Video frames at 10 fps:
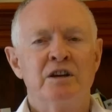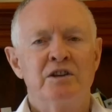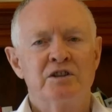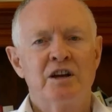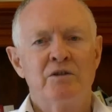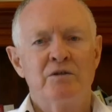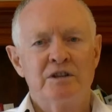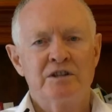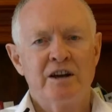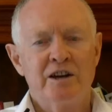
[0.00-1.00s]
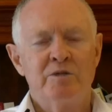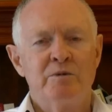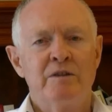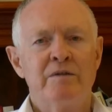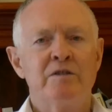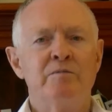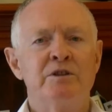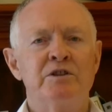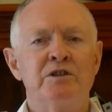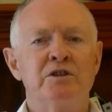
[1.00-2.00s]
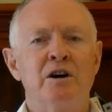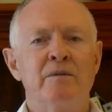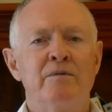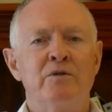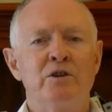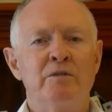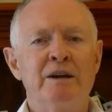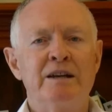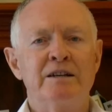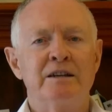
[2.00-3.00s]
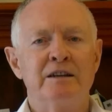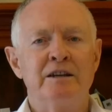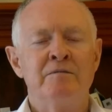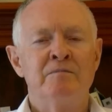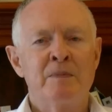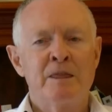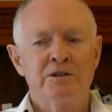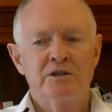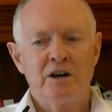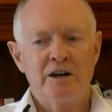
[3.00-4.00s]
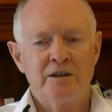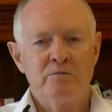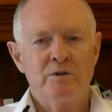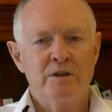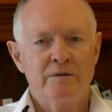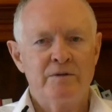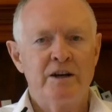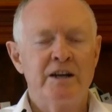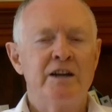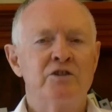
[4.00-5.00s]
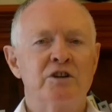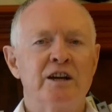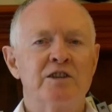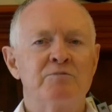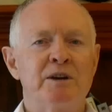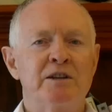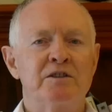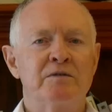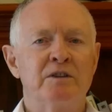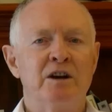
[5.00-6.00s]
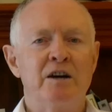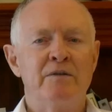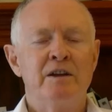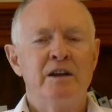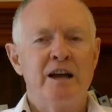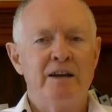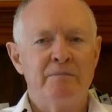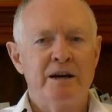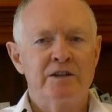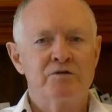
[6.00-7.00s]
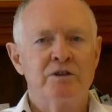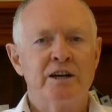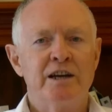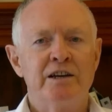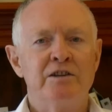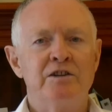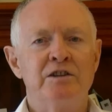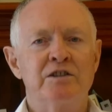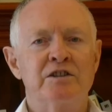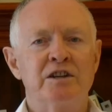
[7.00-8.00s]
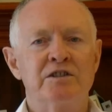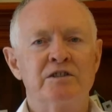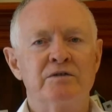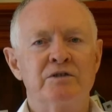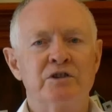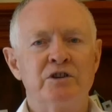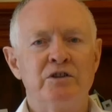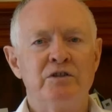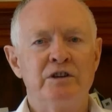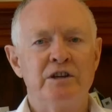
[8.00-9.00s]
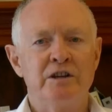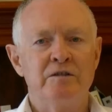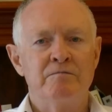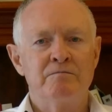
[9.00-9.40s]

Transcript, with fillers: So it's going to be a very busy time for you mentally, tied in with the financial aspects of life and matters relating to your sense of security.